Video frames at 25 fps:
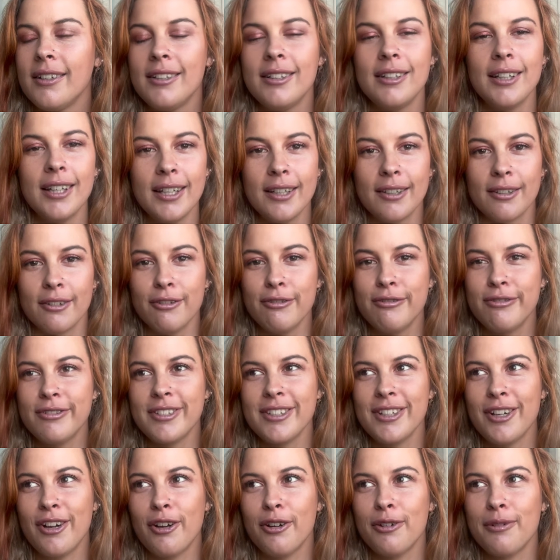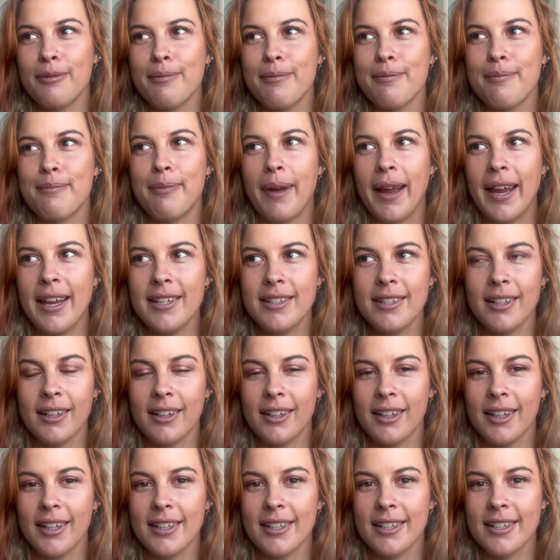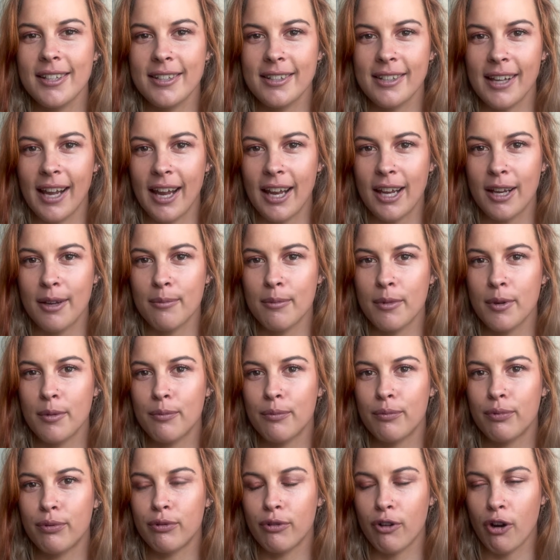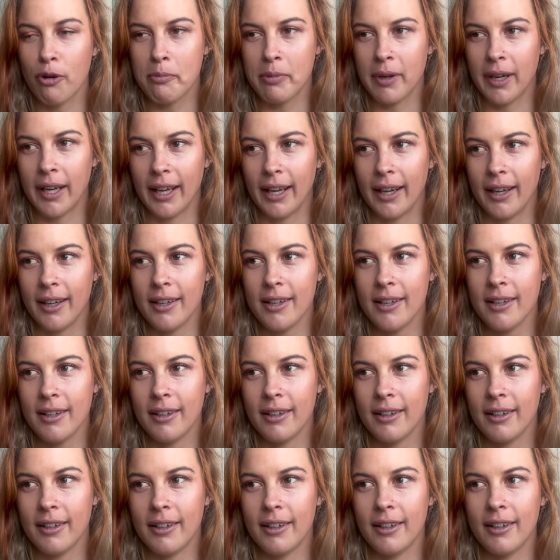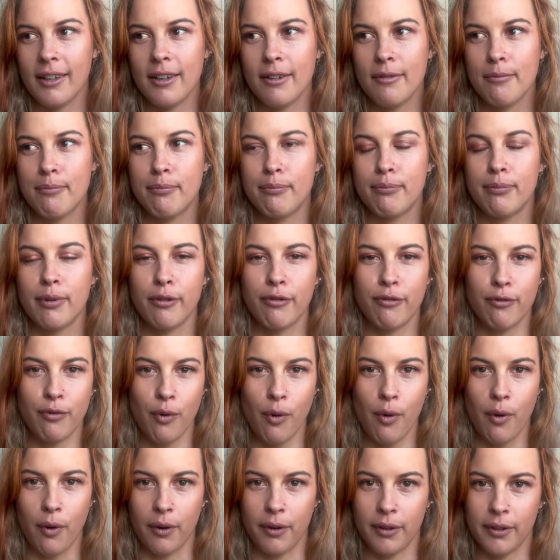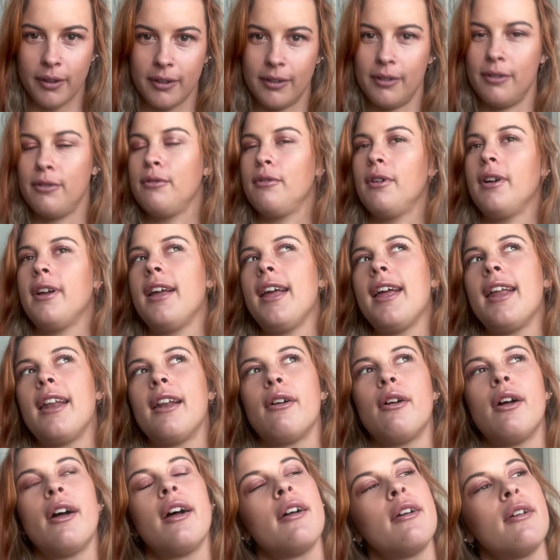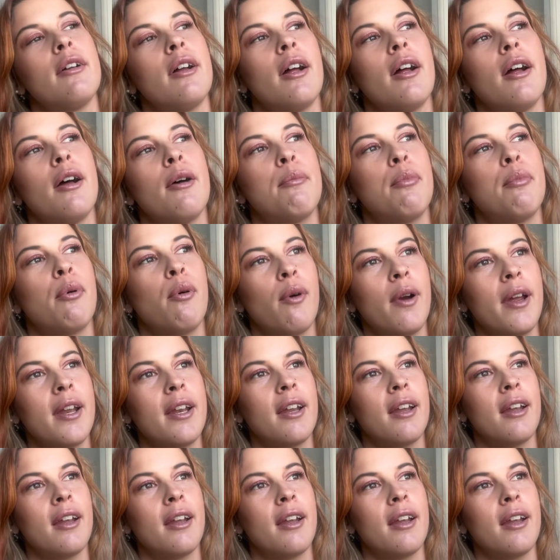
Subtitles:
lived on basically the same property before at a point